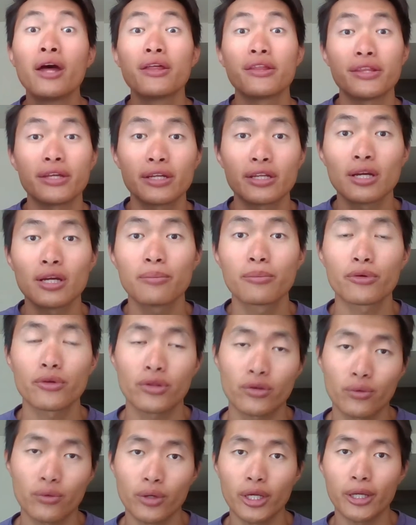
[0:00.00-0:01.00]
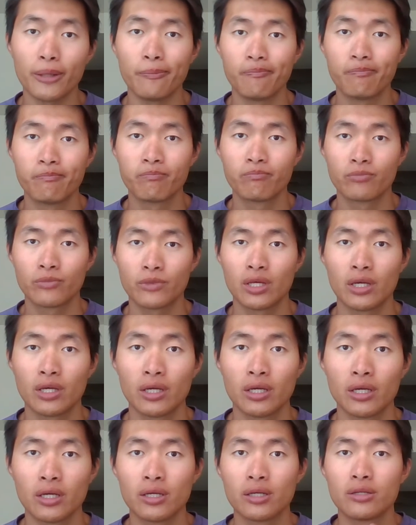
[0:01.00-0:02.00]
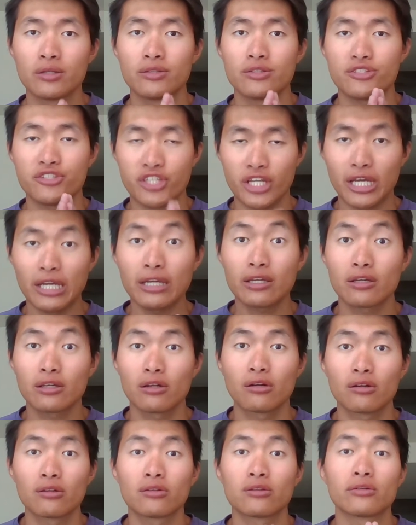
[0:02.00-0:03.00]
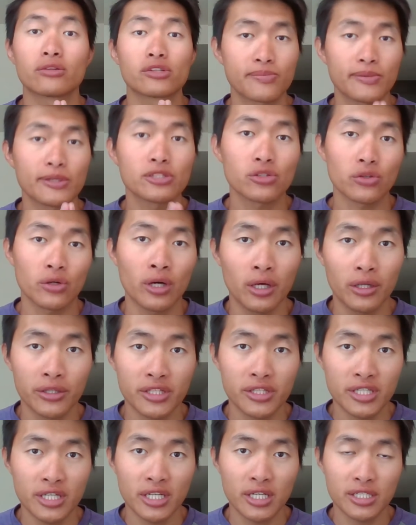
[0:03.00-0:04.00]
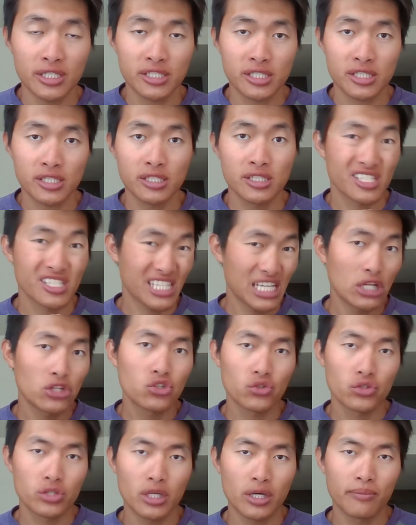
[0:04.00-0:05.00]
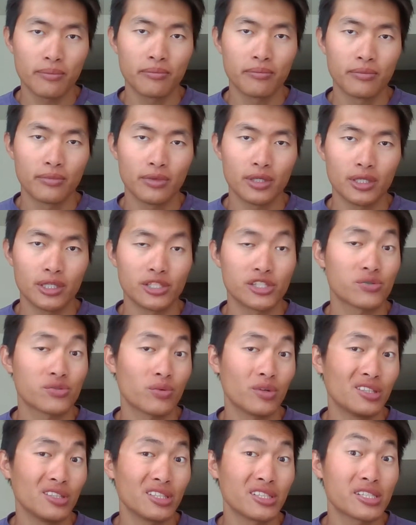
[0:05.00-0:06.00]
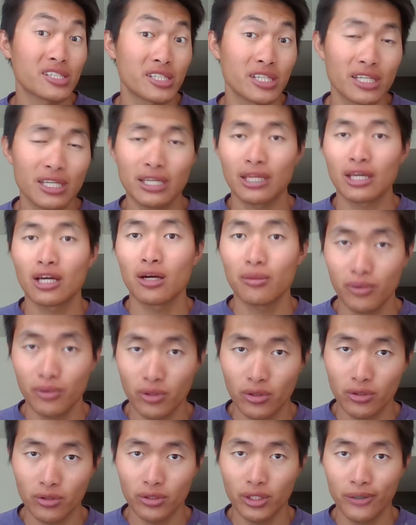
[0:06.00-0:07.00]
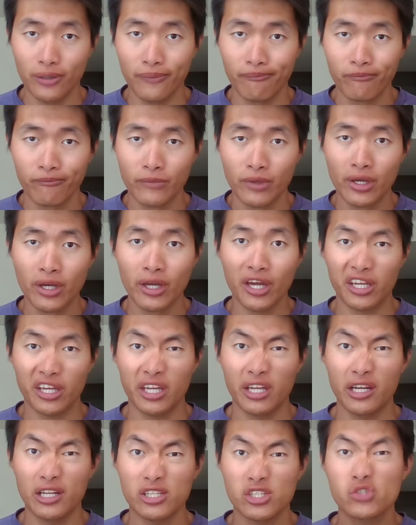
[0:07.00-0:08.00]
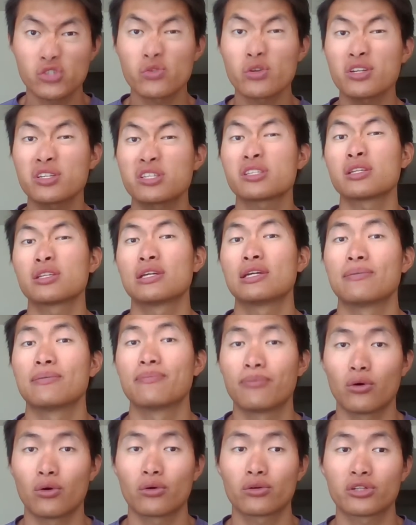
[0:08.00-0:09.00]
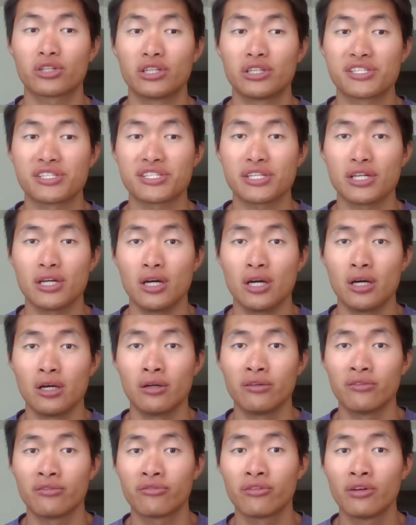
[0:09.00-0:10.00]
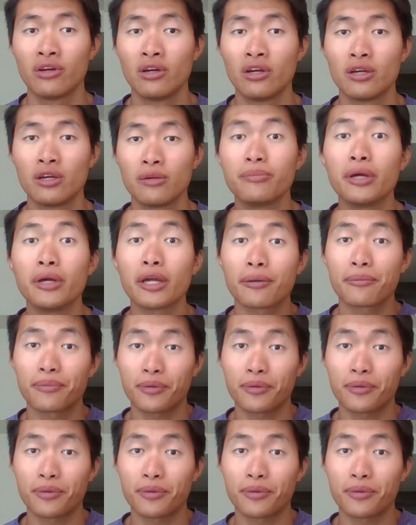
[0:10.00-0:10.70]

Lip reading: Thing number three, take those mental health days, schedule them, as well as seeking help early. Cannot stress the importance of being